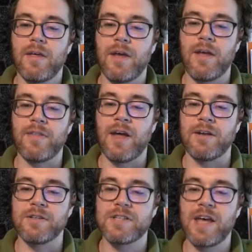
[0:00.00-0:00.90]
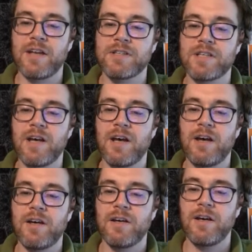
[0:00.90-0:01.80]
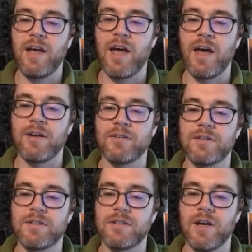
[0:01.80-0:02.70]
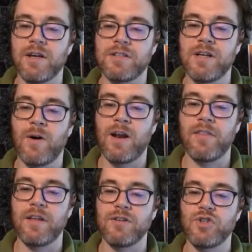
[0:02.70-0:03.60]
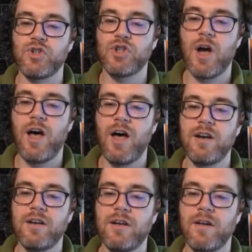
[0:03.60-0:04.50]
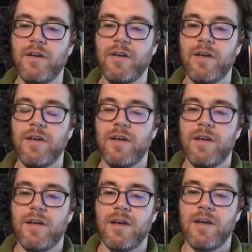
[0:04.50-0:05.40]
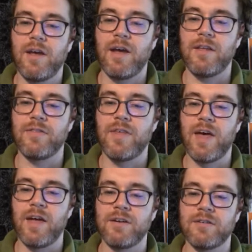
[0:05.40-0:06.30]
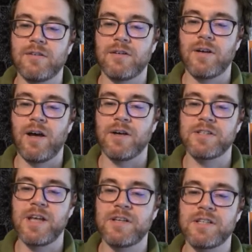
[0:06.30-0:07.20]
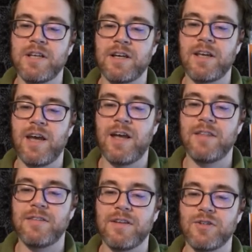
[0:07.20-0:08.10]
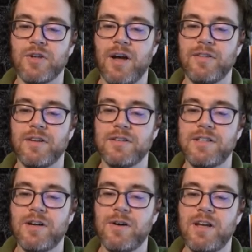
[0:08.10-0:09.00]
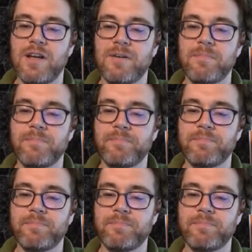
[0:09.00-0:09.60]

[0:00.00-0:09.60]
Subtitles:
and then Sansa, and Tyrion, and then Jon, and then Sansa again, then Jon, then Tyrion,